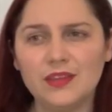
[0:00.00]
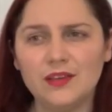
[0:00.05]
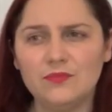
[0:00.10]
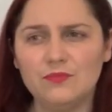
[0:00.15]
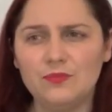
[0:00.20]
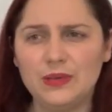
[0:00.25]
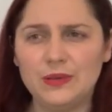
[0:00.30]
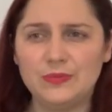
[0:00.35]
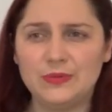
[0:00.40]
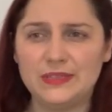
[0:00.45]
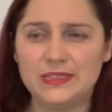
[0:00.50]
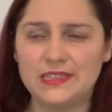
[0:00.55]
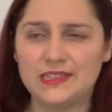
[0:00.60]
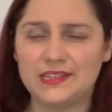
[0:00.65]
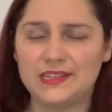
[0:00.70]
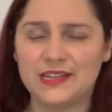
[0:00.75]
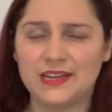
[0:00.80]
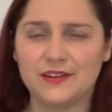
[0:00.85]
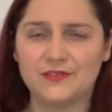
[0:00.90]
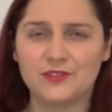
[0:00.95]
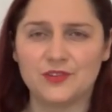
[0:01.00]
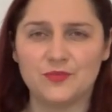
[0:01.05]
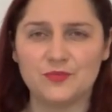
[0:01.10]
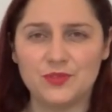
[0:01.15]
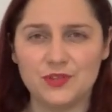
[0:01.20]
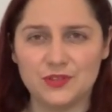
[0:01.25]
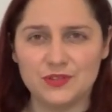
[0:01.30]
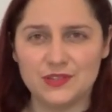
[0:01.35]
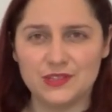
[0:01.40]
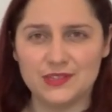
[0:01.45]
people didn't have
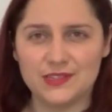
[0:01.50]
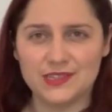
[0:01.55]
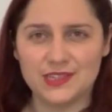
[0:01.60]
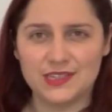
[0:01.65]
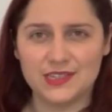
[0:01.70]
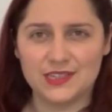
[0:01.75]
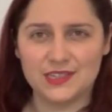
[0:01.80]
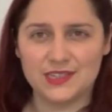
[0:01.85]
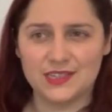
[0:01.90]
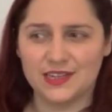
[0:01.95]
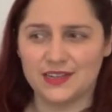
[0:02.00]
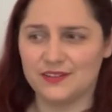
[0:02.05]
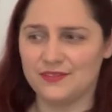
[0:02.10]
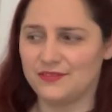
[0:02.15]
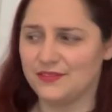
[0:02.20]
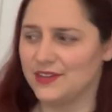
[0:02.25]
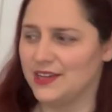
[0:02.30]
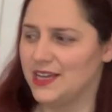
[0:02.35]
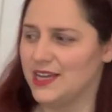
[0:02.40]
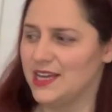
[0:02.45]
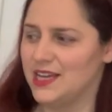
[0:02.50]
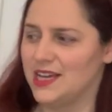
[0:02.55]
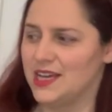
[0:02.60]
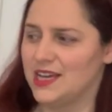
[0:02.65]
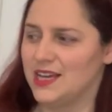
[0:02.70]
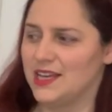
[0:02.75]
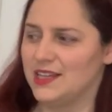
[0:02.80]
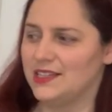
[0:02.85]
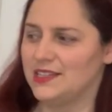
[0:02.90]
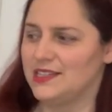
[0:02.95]
computers, they didn't have
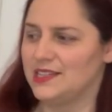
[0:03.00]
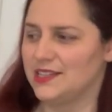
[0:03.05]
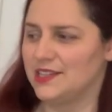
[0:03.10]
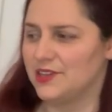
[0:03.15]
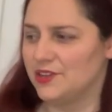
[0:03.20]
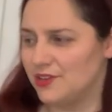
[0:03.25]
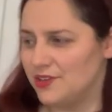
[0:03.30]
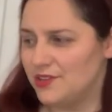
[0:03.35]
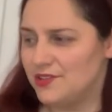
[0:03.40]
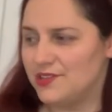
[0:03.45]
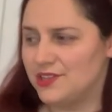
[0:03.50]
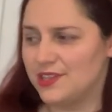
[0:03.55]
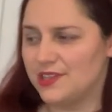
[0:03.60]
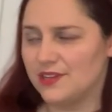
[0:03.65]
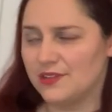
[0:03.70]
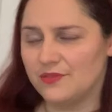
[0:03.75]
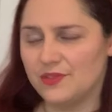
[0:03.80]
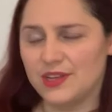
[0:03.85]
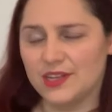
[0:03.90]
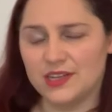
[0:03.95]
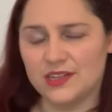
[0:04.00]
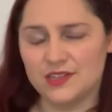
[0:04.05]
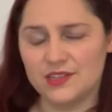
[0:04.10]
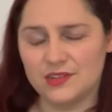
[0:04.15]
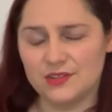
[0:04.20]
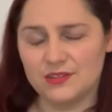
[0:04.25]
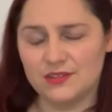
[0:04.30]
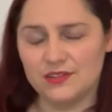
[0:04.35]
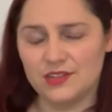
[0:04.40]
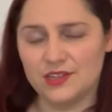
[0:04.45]
the technology that we now
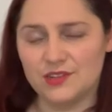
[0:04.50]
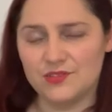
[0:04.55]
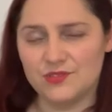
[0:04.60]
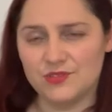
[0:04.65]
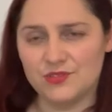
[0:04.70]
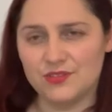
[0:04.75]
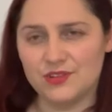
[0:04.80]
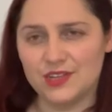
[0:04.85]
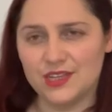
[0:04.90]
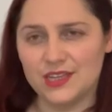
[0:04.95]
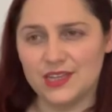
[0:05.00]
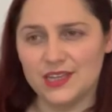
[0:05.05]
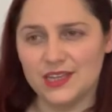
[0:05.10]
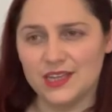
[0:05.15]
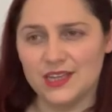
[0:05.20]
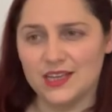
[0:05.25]
enjoy.